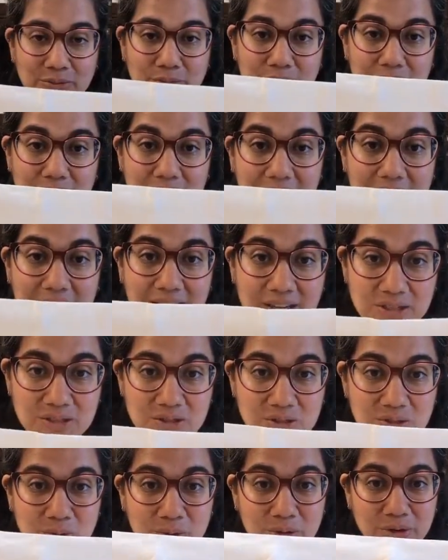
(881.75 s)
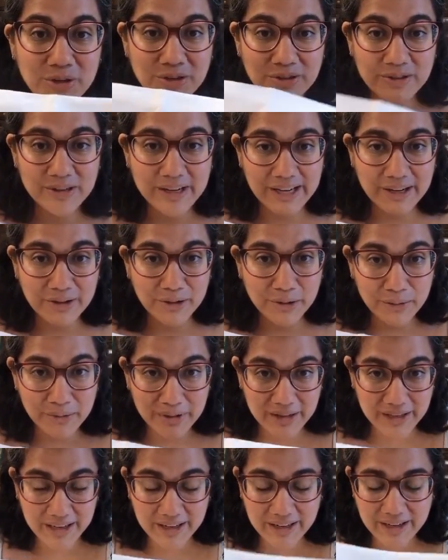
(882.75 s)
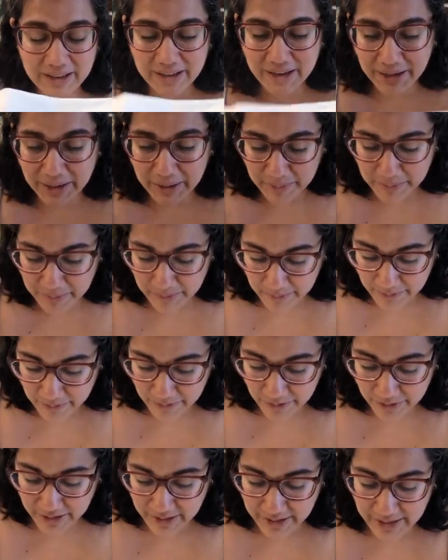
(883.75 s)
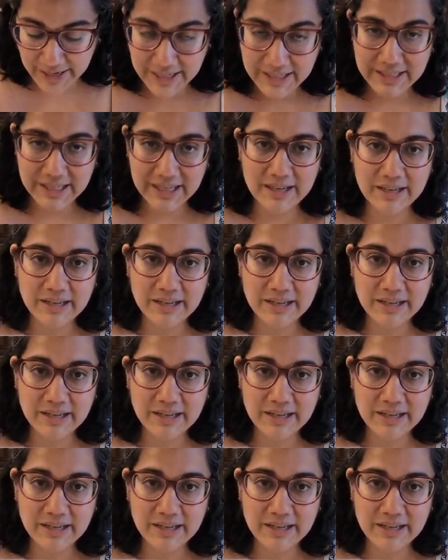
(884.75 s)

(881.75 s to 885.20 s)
you would store your night clothing for the night.